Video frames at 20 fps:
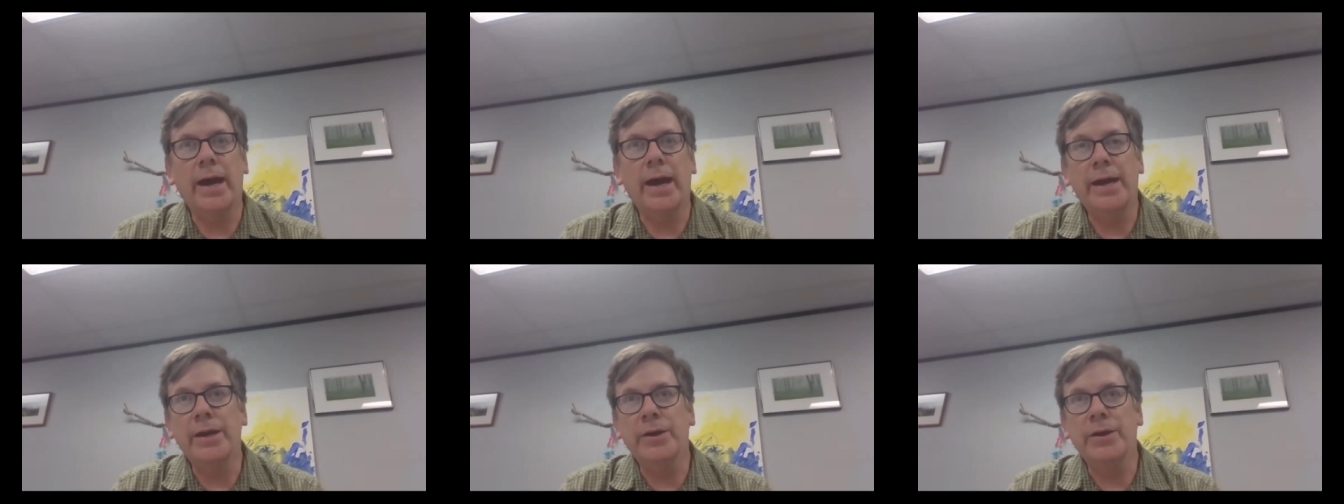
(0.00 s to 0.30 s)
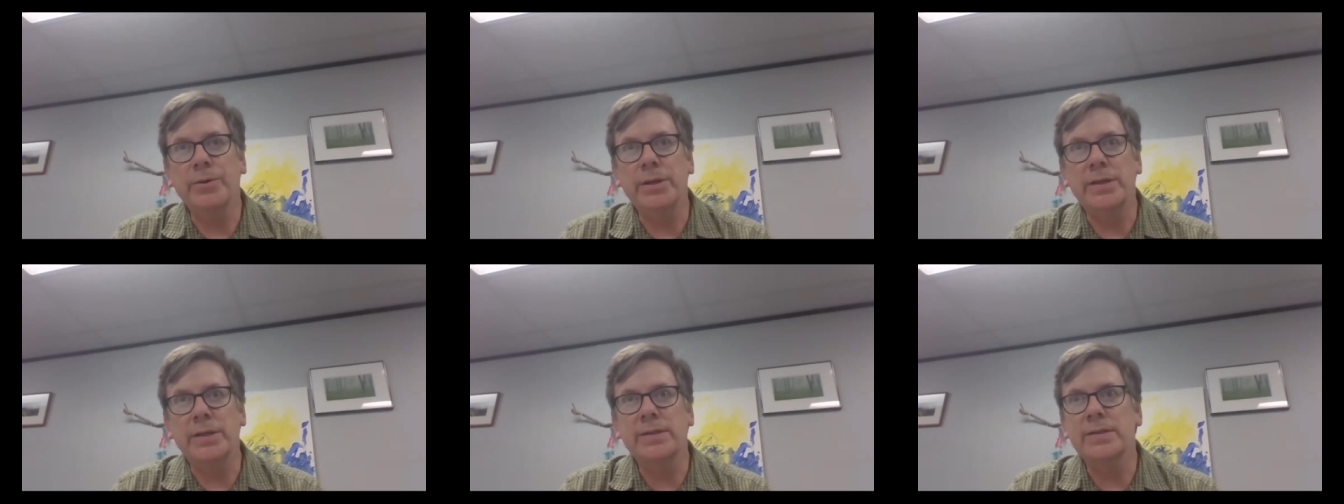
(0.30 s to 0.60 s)
I
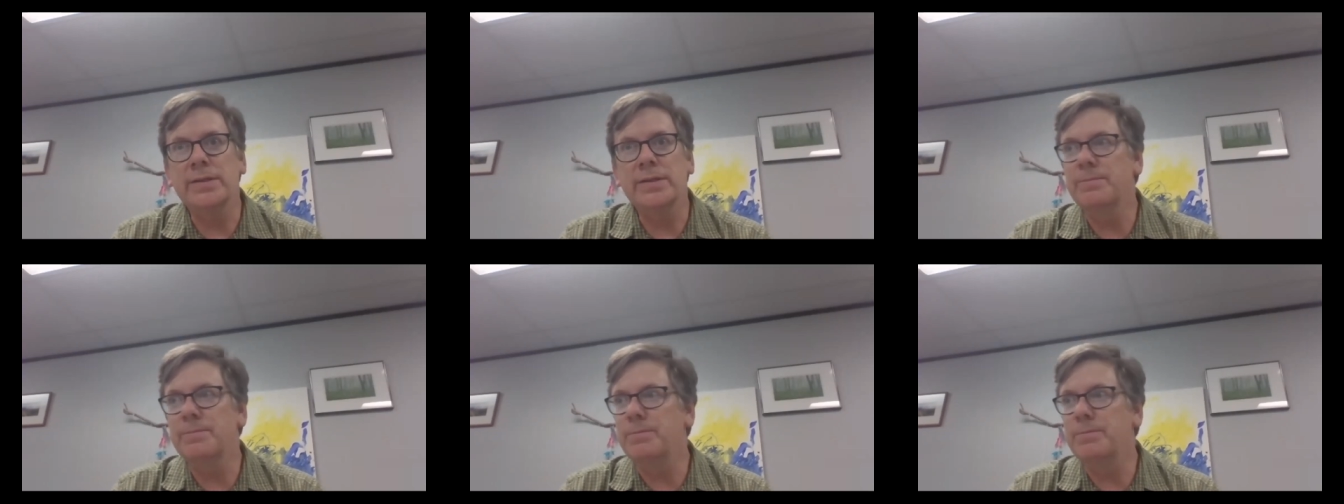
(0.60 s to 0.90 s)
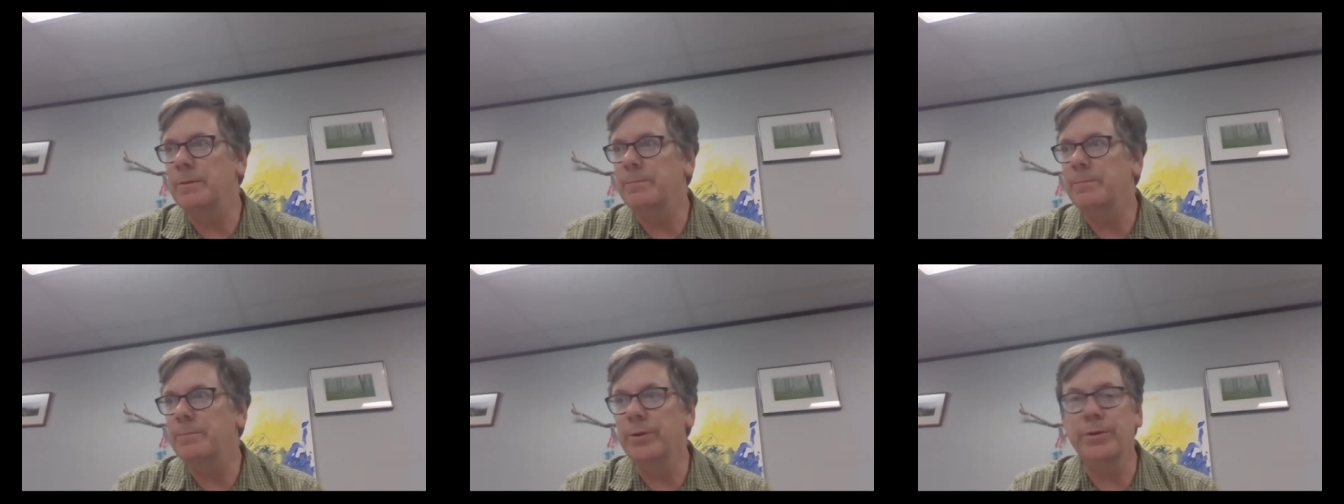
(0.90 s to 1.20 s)
always
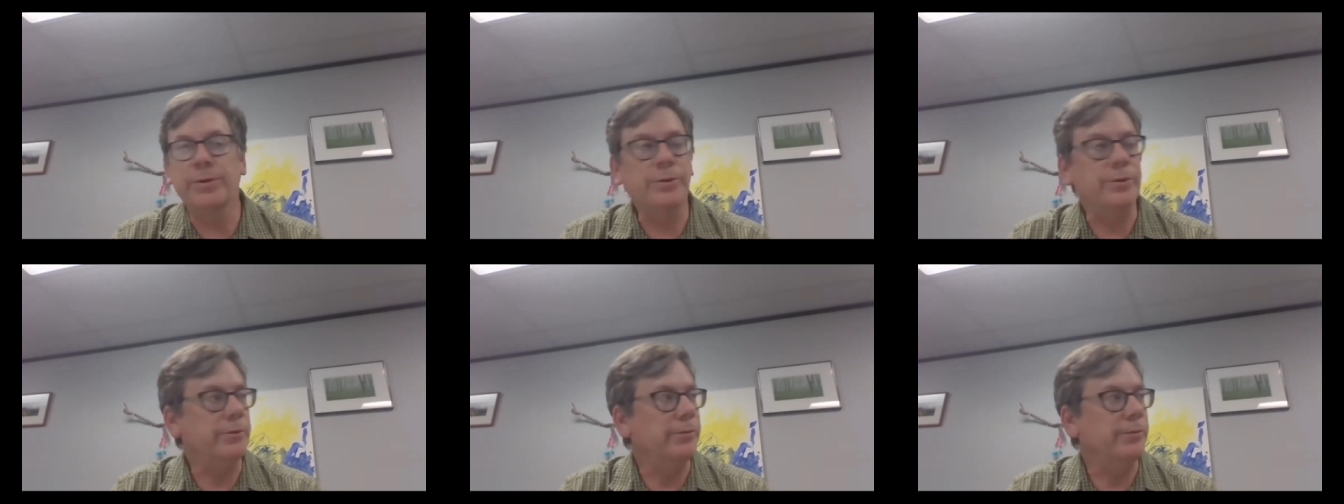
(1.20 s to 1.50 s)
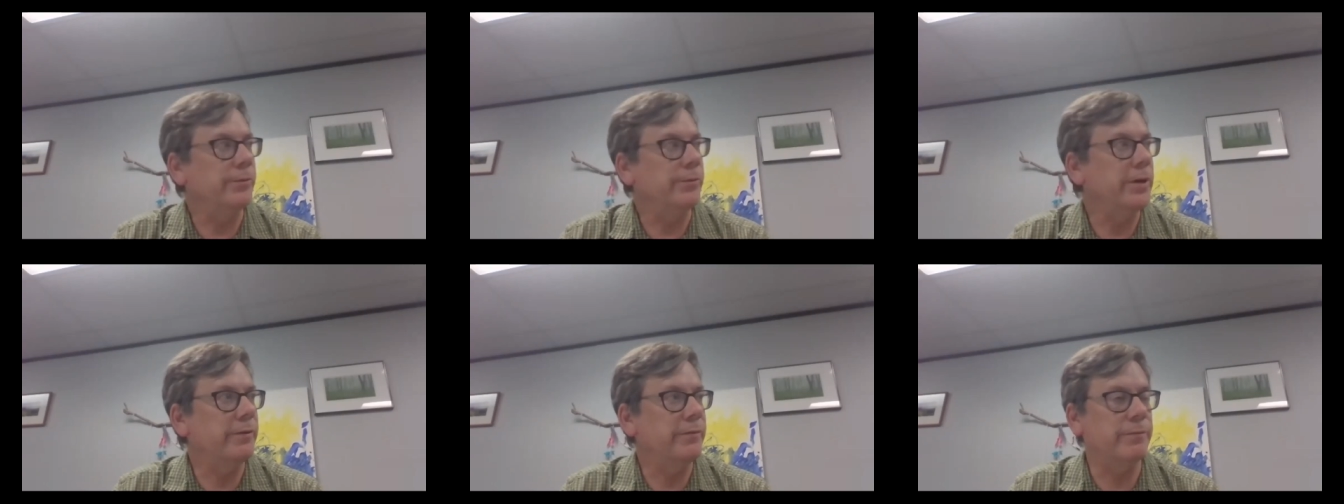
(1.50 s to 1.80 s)
people
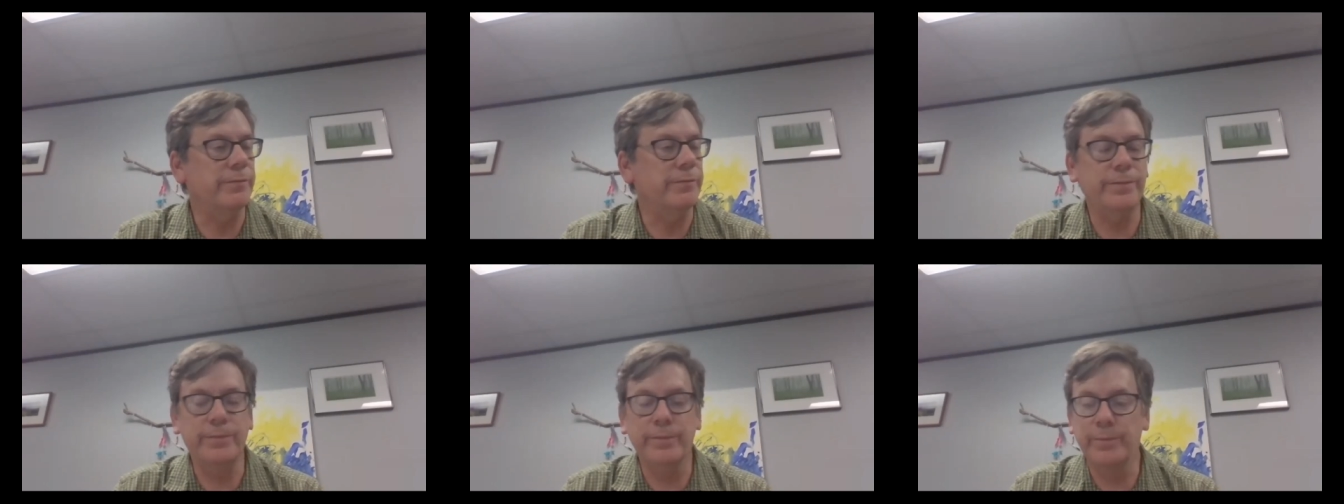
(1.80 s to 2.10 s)
who have